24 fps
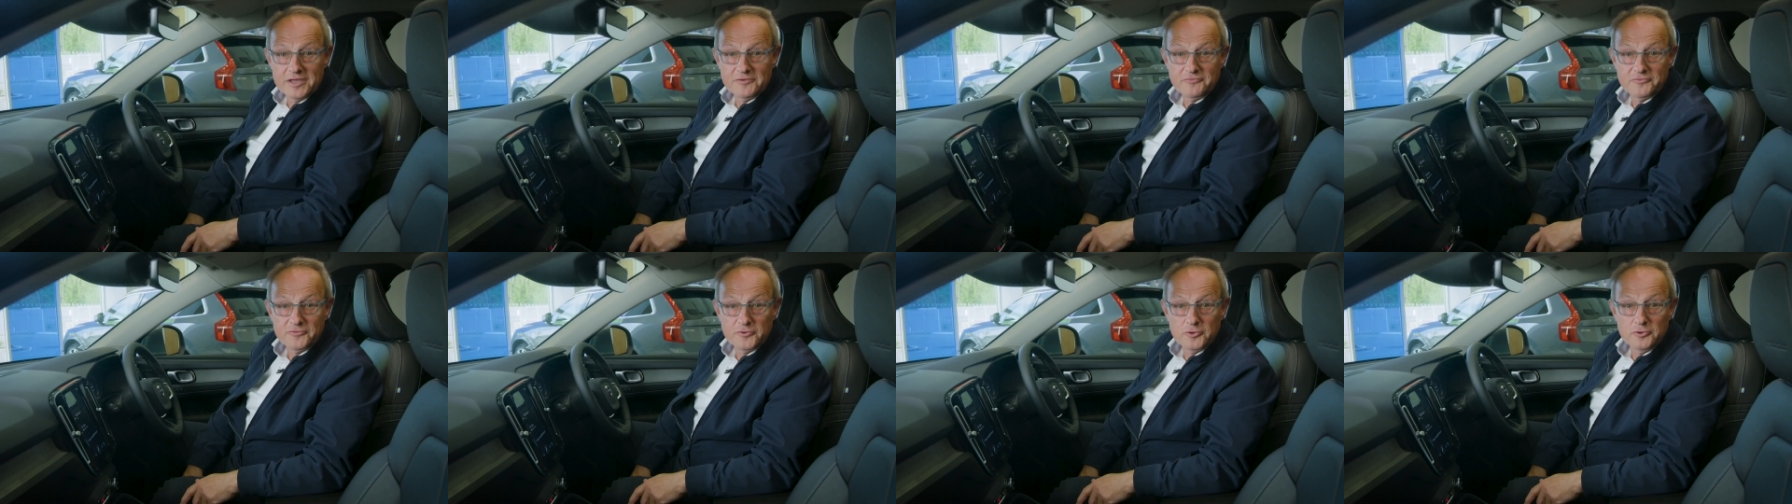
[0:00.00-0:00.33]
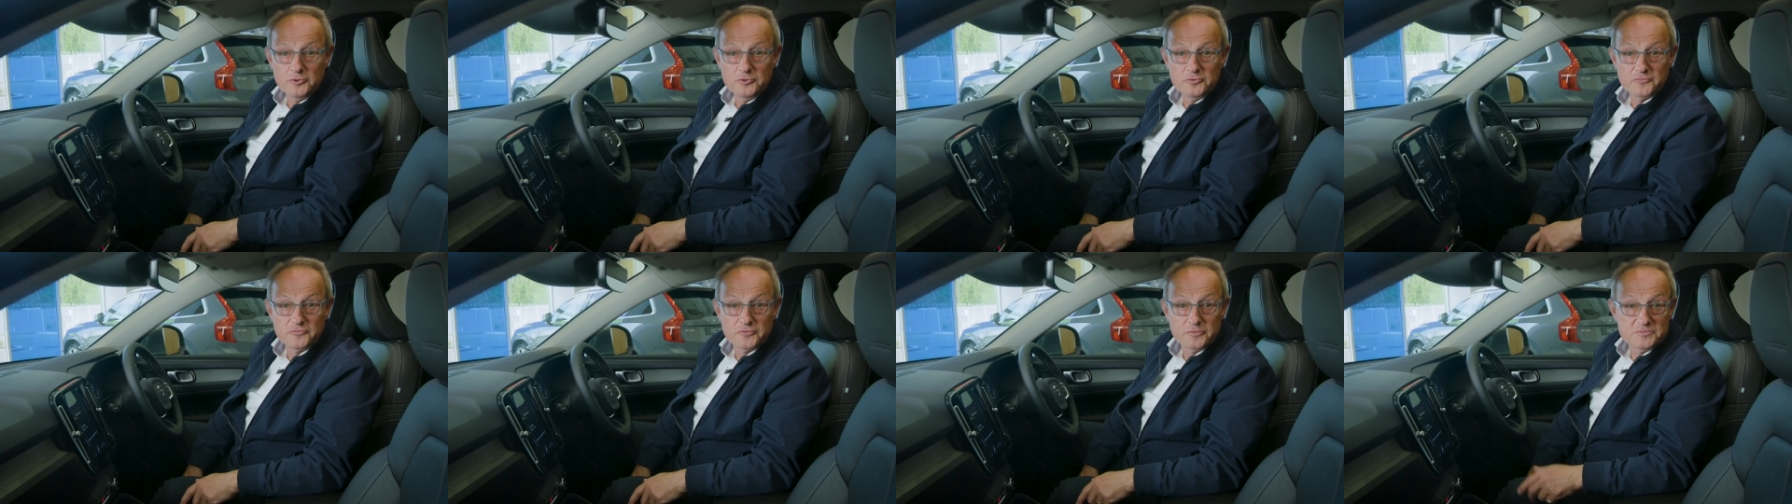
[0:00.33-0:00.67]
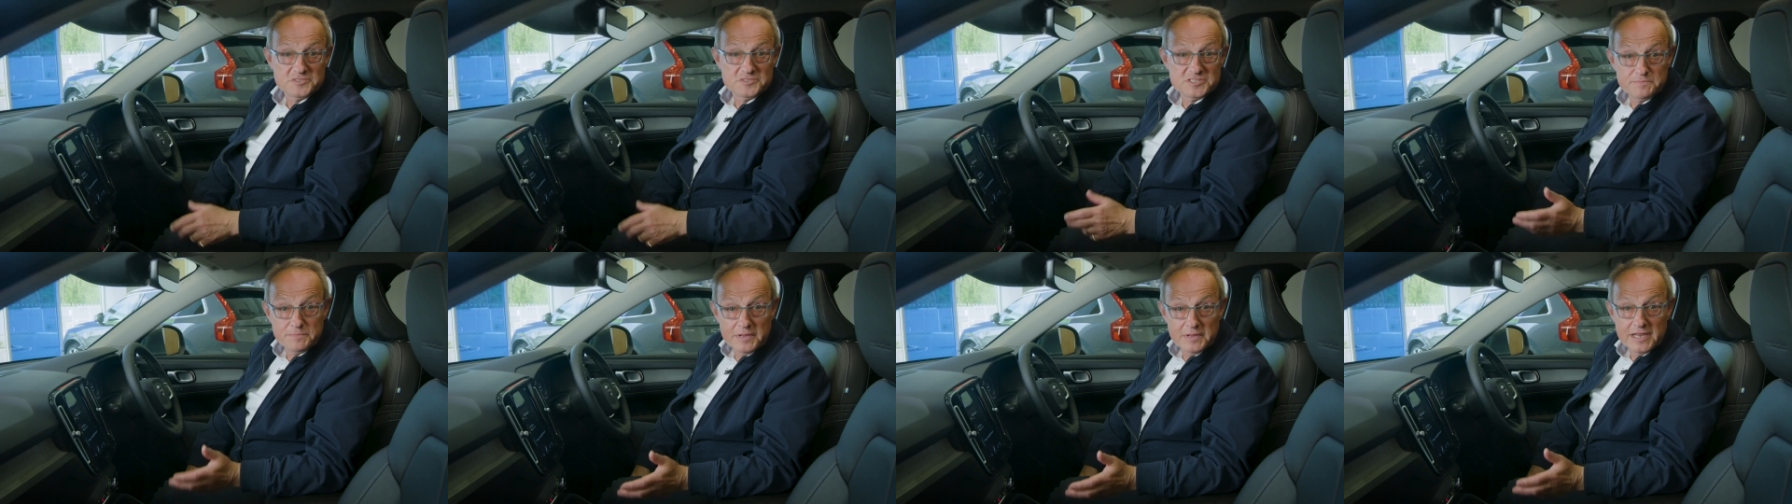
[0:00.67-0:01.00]
food from
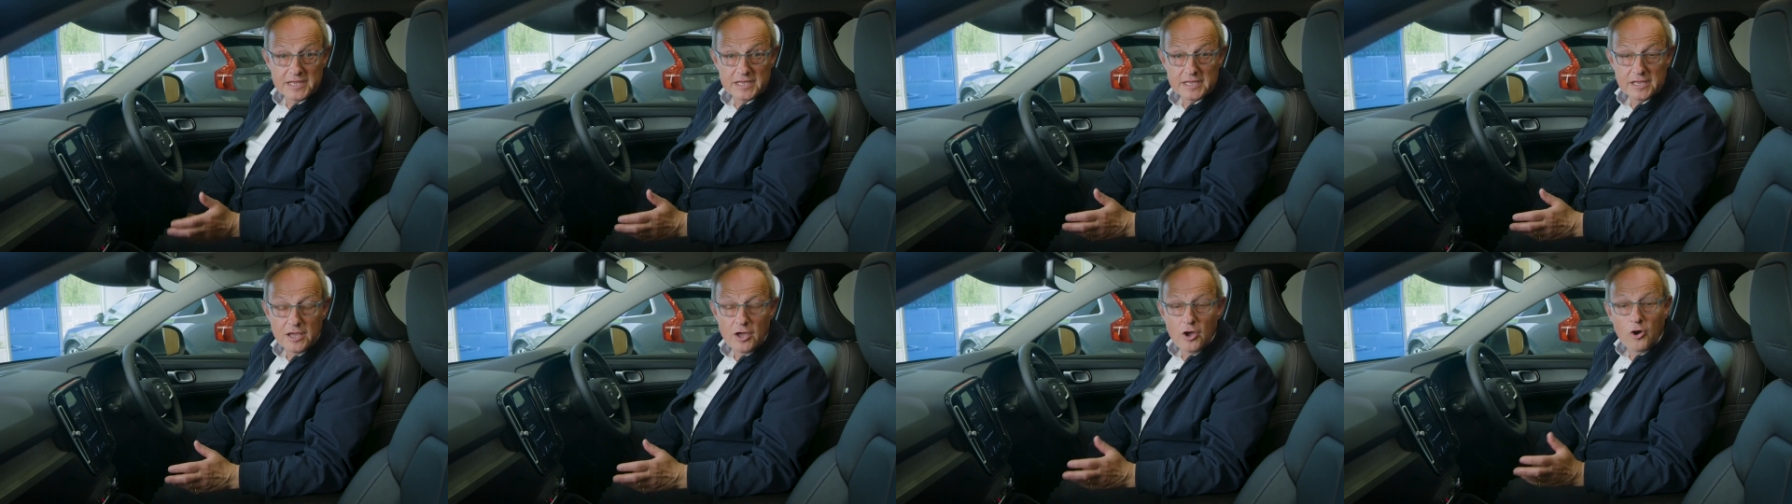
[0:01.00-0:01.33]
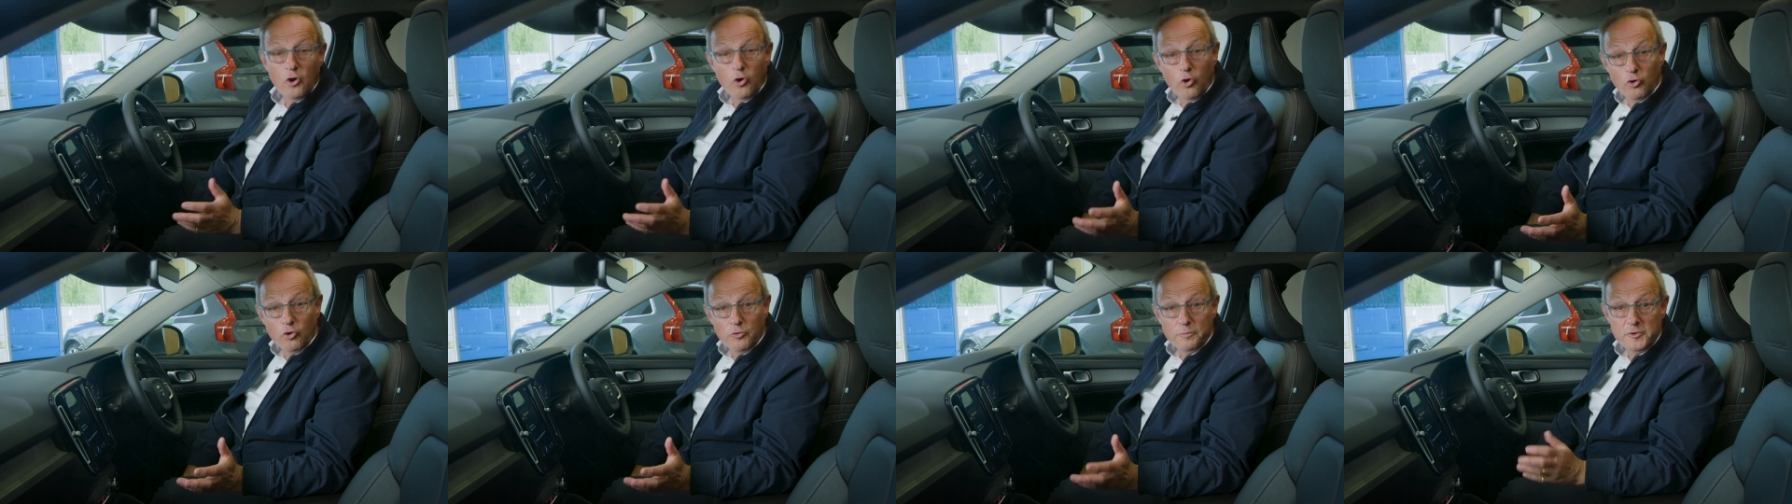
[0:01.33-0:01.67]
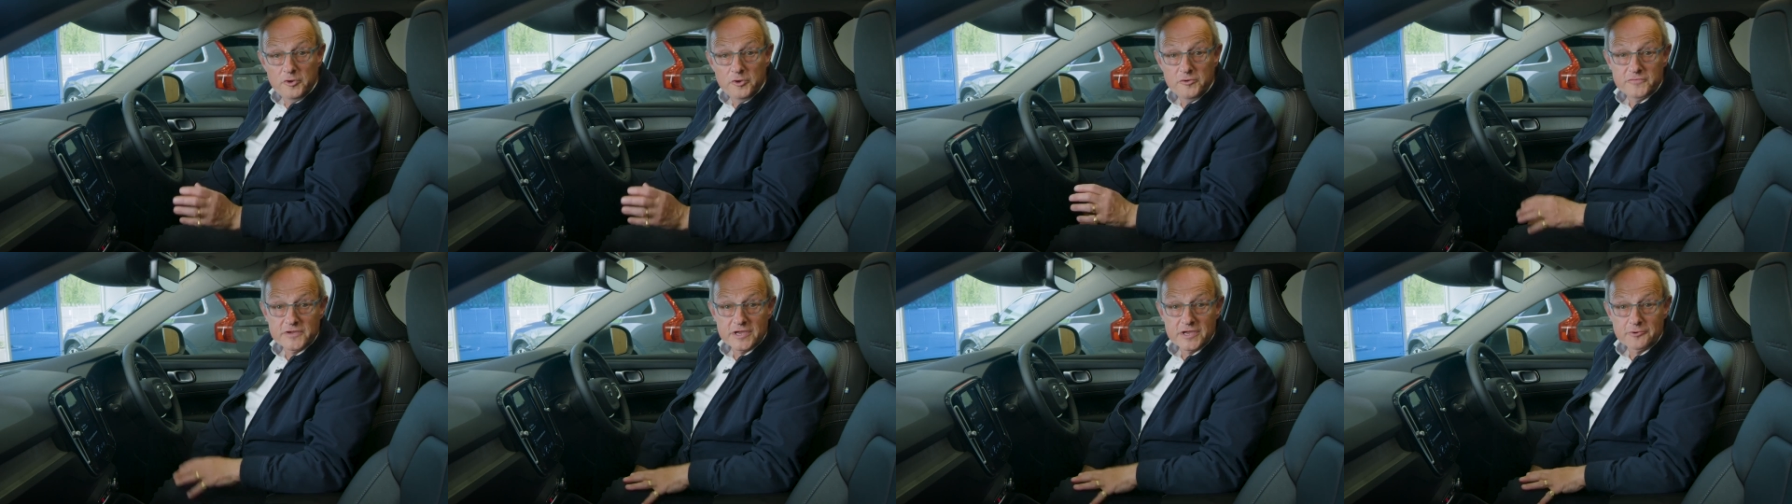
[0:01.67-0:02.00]
spilling or
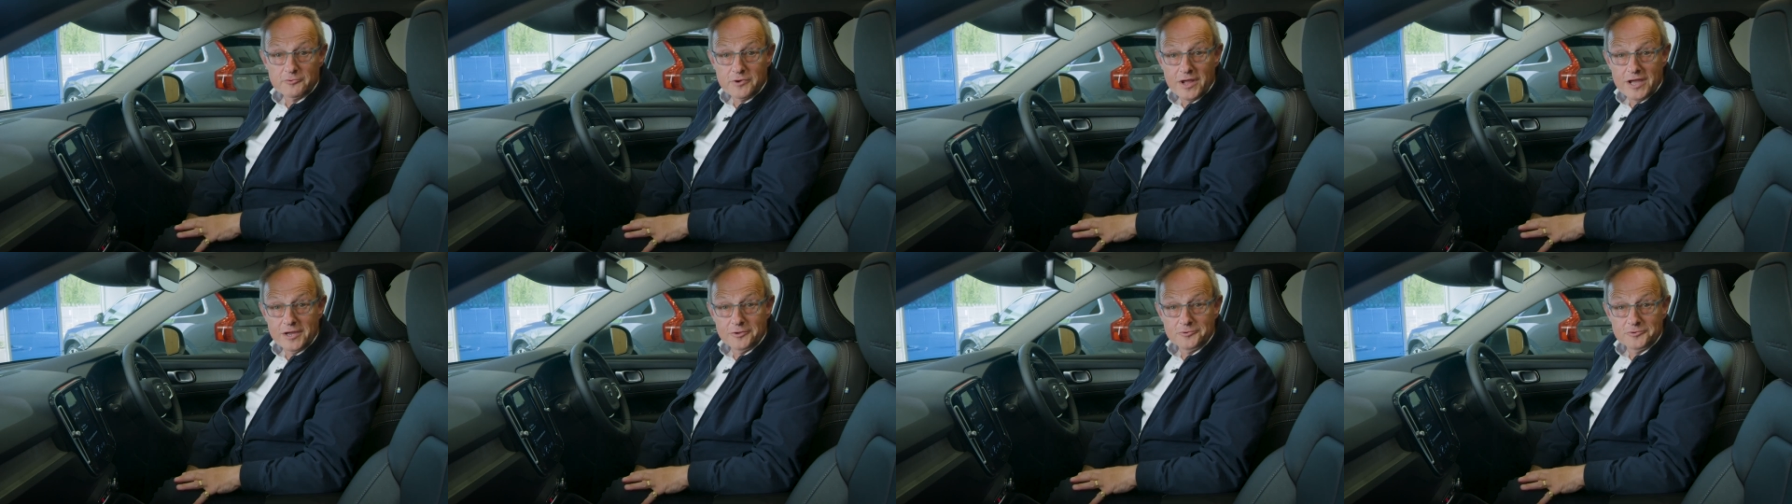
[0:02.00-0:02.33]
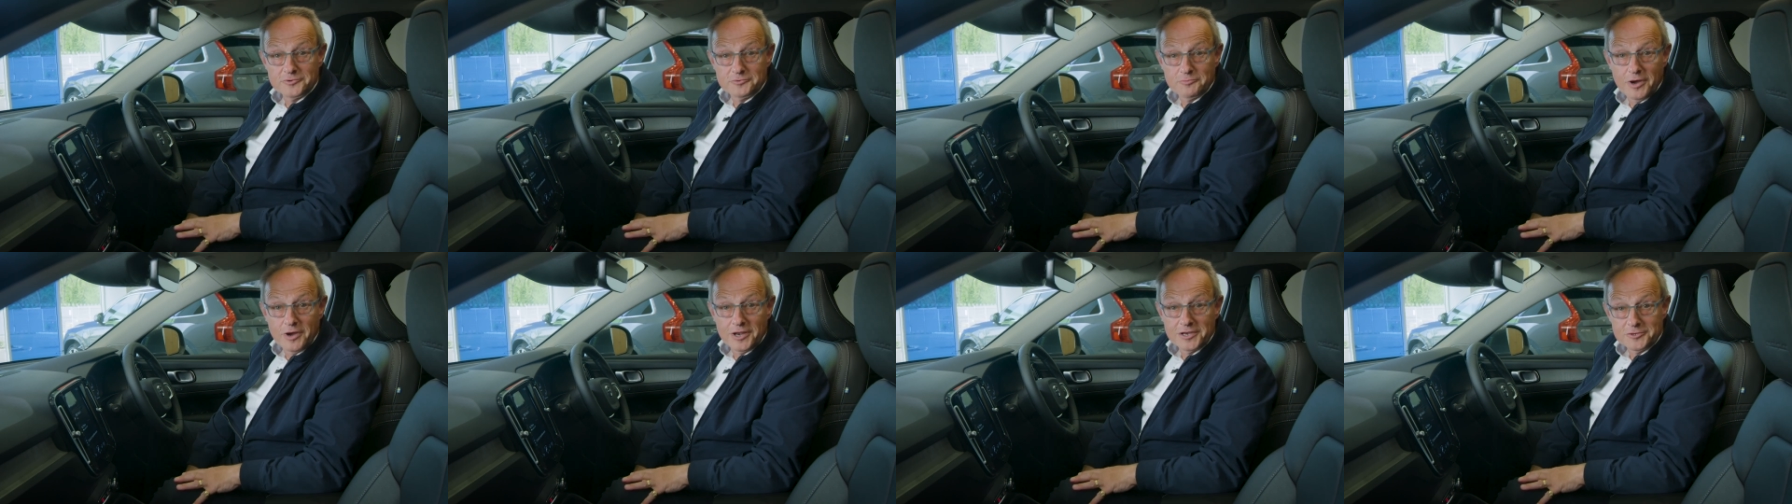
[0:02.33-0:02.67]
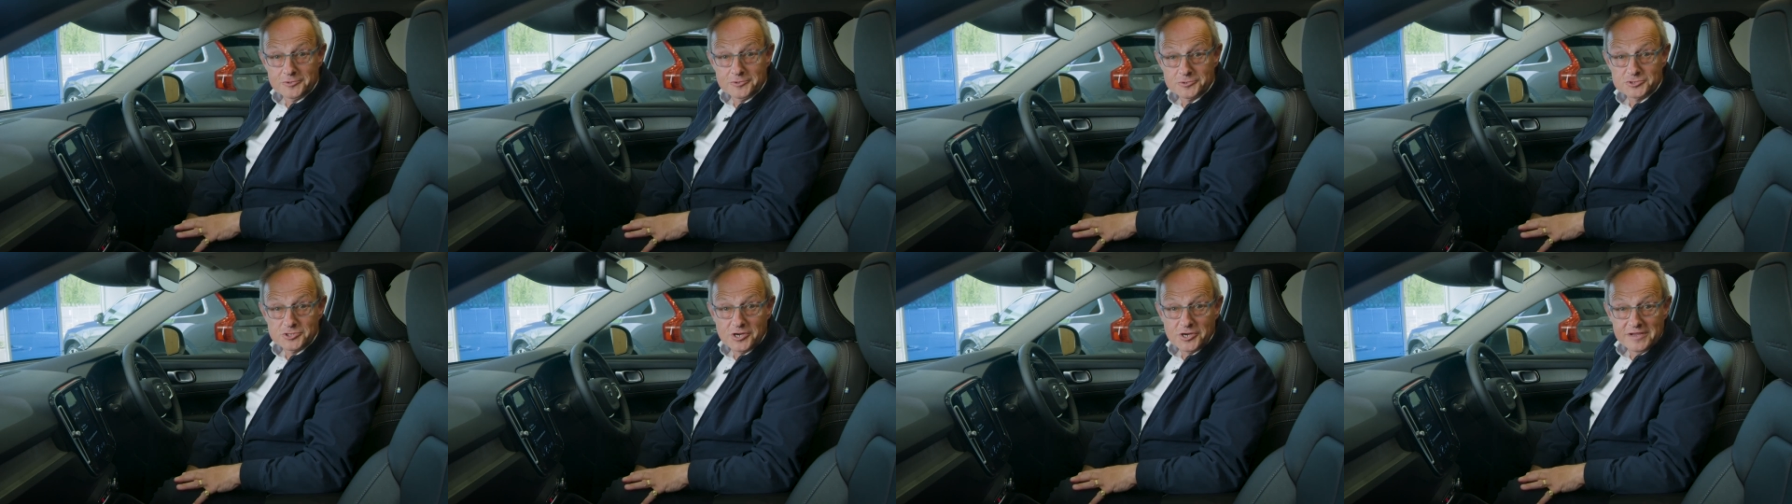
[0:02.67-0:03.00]
moving around while
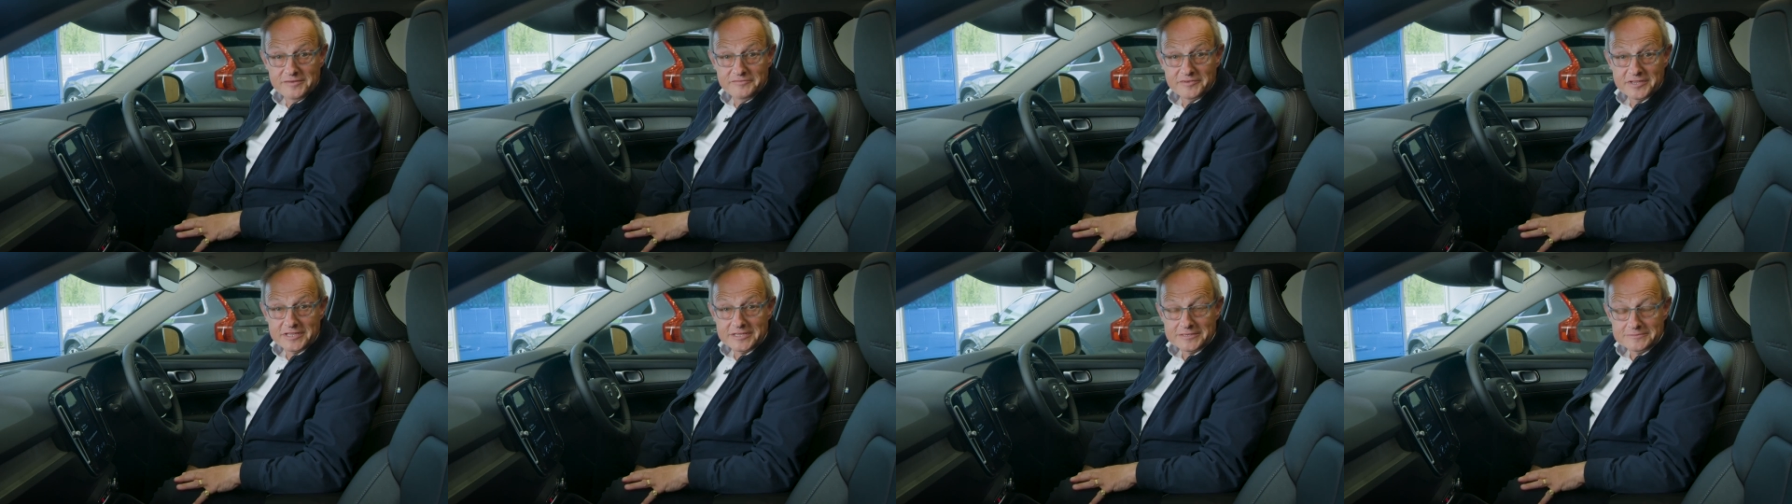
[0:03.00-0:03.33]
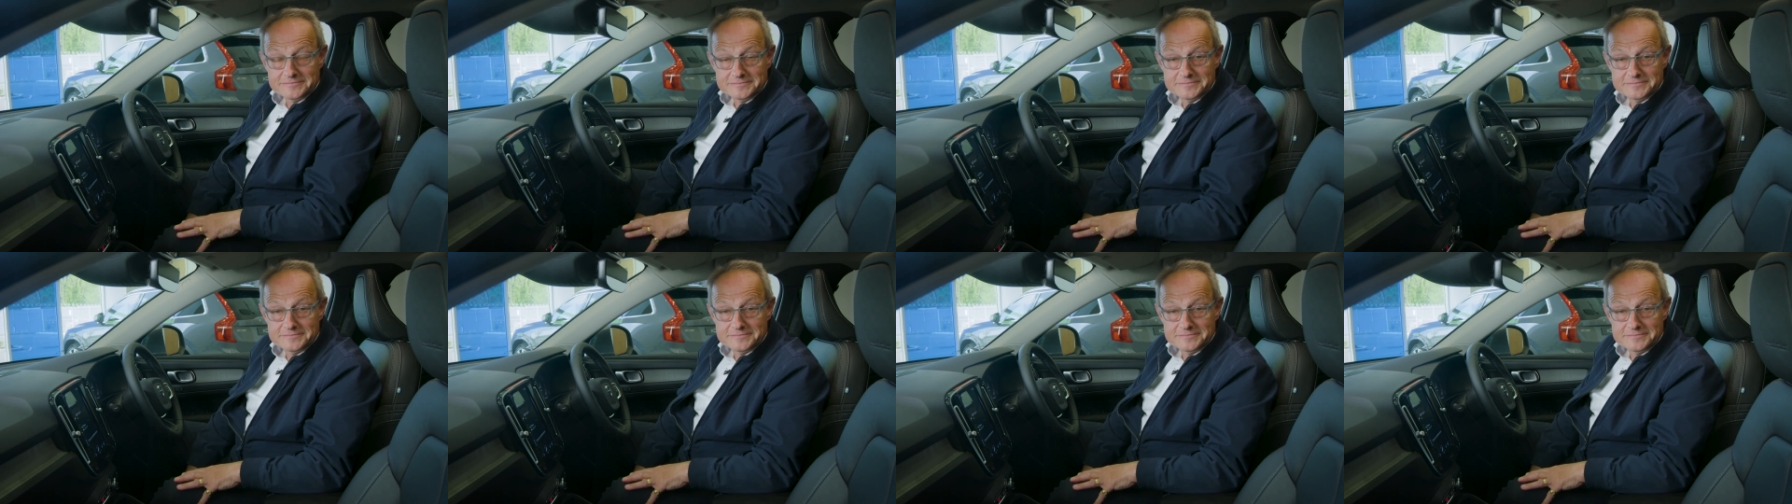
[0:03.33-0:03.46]
you're driving.